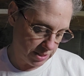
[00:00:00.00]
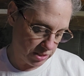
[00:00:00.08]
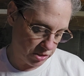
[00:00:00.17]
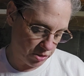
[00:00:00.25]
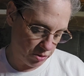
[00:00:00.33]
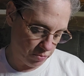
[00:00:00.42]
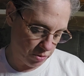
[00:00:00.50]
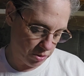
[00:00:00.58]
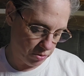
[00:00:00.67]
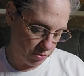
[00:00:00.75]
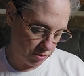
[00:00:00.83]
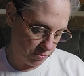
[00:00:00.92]
that 2
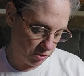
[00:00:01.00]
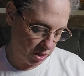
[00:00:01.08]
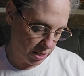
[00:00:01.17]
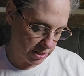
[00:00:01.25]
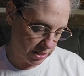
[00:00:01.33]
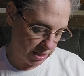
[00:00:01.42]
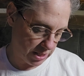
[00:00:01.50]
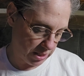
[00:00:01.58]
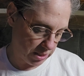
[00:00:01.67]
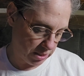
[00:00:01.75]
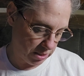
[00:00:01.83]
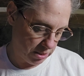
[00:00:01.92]
rows? I'm trying to
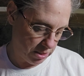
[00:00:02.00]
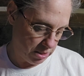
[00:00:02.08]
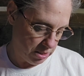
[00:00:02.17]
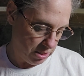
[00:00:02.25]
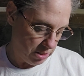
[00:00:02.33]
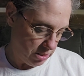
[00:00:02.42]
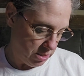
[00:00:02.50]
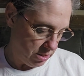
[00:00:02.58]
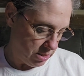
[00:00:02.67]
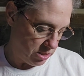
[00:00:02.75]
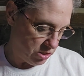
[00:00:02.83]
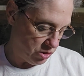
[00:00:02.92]
think.
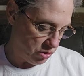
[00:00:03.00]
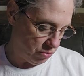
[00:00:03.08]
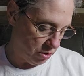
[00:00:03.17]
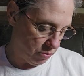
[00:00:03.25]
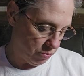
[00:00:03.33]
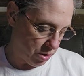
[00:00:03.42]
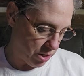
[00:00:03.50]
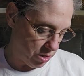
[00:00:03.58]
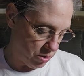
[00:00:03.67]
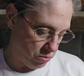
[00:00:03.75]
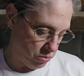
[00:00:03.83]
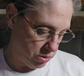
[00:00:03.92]
Then you do a
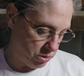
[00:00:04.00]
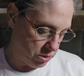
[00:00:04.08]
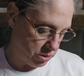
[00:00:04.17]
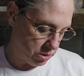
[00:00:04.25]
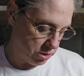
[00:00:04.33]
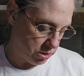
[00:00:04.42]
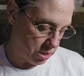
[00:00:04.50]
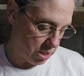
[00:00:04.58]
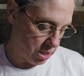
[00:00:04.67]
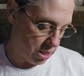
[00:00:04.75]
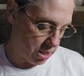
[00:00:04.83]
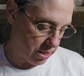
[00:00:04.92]
row
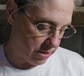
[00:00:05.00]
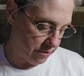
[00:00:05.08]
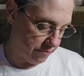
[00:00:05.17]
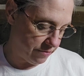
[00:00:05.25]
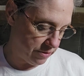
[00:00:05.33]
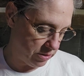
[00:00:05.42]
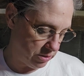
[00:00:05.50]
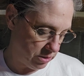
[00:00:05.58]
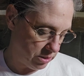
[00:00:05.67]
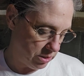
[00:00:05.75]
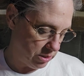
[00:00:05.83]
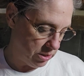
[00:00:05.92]
of
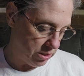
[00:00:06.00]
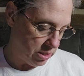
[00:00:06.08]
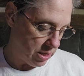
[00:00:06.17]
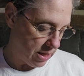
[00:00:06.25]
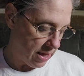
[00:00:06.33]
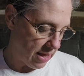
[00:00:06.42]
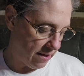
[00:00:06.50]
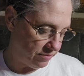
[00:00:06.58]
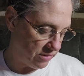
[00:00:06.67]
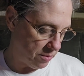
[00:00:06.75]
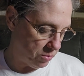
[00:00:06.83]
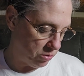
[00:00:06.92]

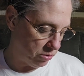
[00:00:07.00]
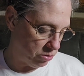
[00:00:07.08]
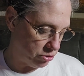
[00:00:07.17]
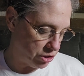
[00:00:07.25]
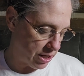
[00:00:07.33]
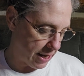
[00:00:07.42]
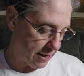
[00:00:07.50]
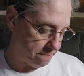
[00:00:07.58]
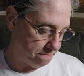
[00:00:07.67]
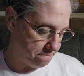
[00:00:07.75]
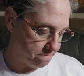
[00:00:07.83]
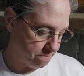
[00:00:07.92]
half double
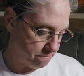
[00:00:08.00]
crochet,